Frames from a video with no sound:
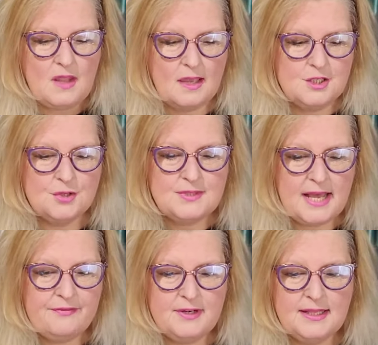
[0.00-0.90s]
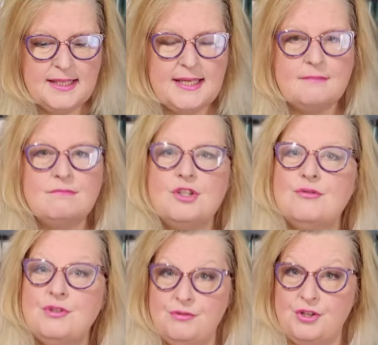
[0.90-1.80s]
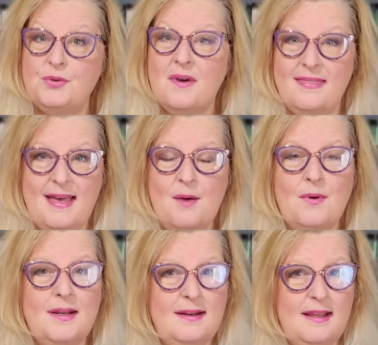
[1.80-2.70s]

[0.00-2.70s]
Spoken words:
So definitely you do you on that one.